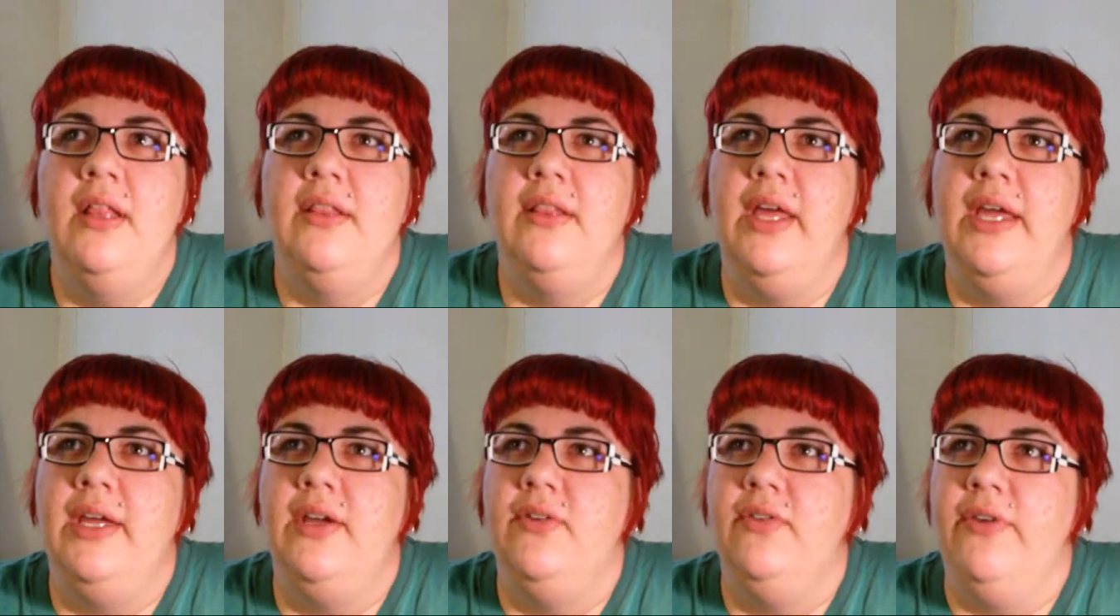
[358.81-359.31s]

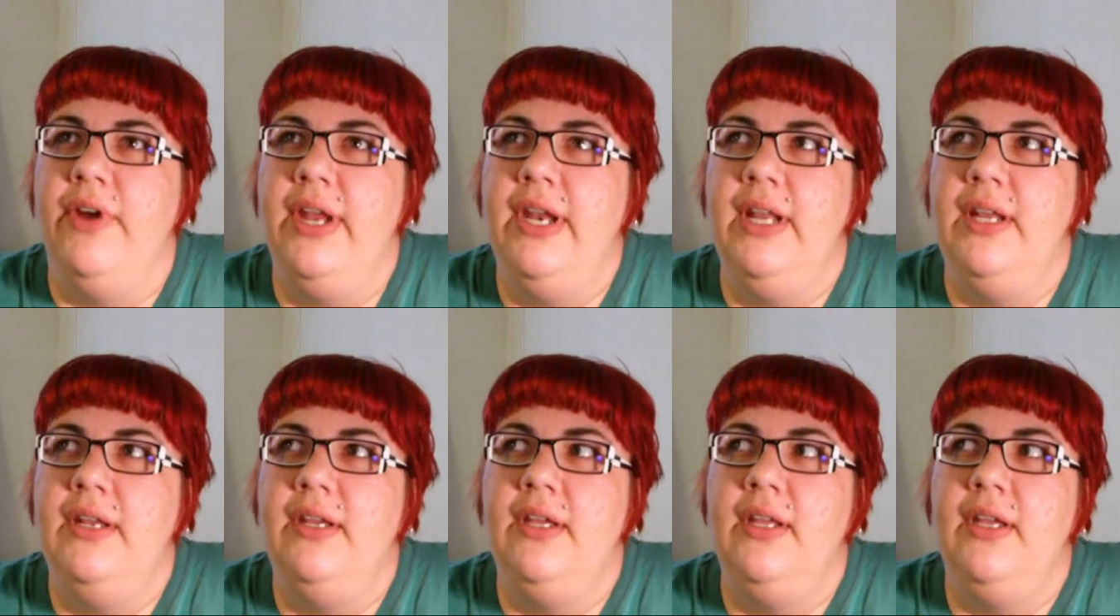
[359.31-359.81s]
like,
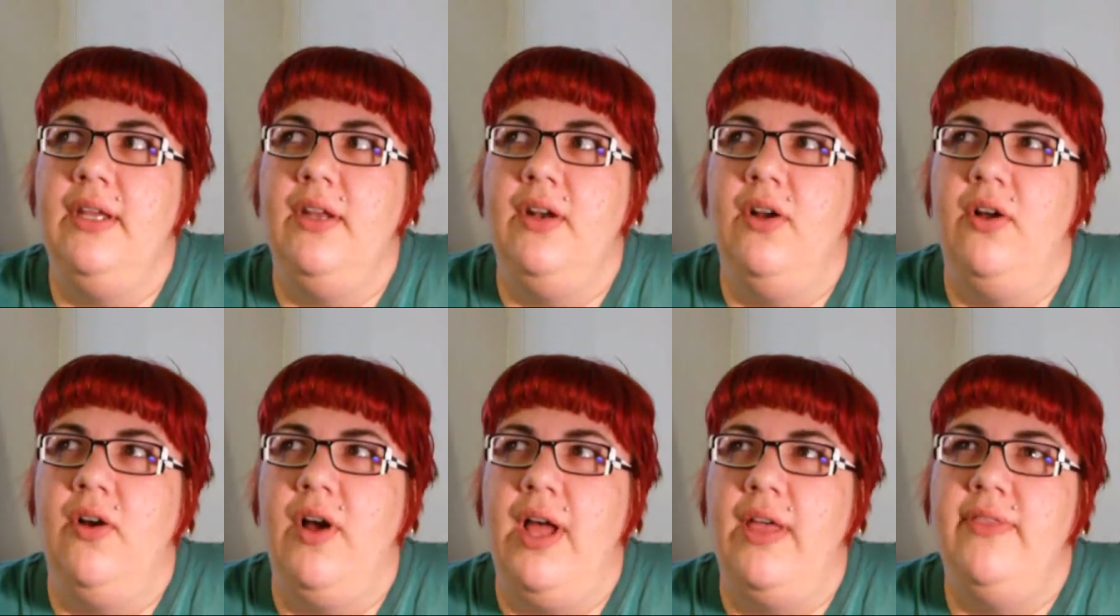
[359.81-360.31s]
granted, you
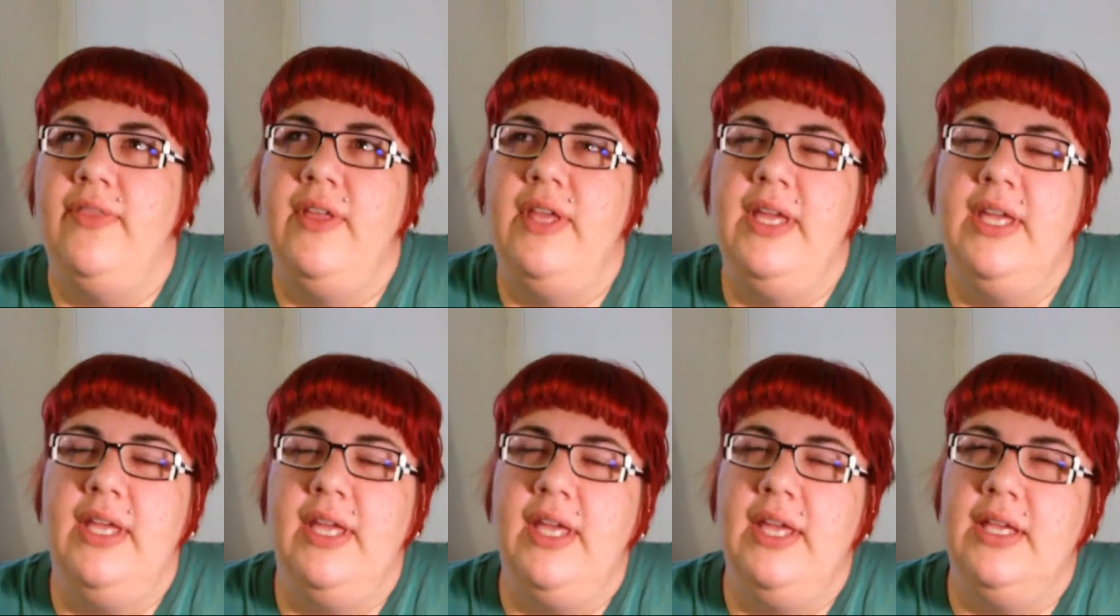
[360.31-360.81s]
know, I
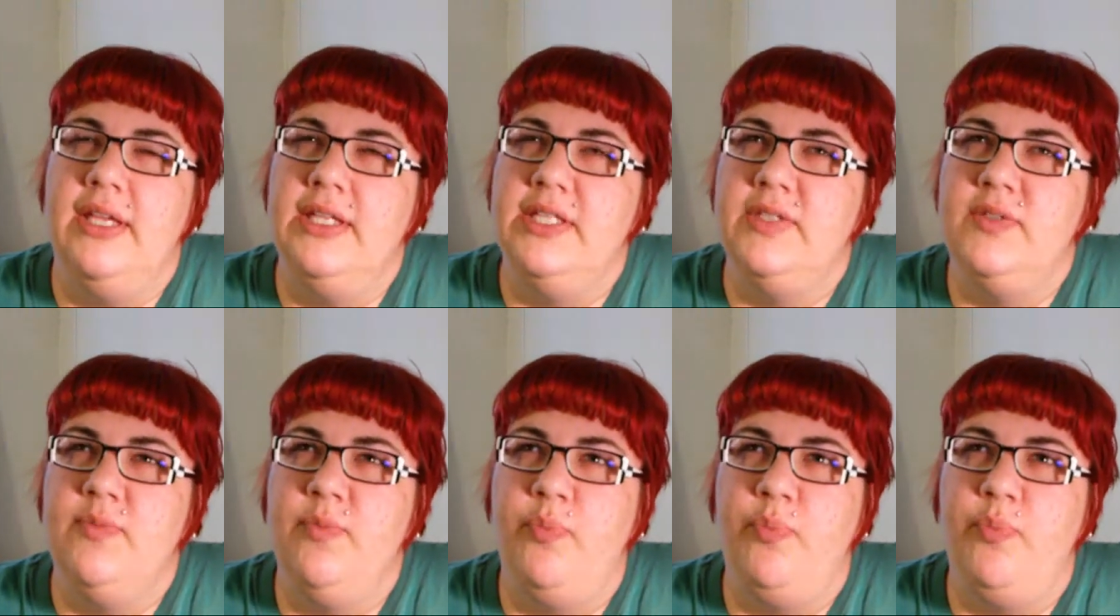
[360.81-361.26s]
think it is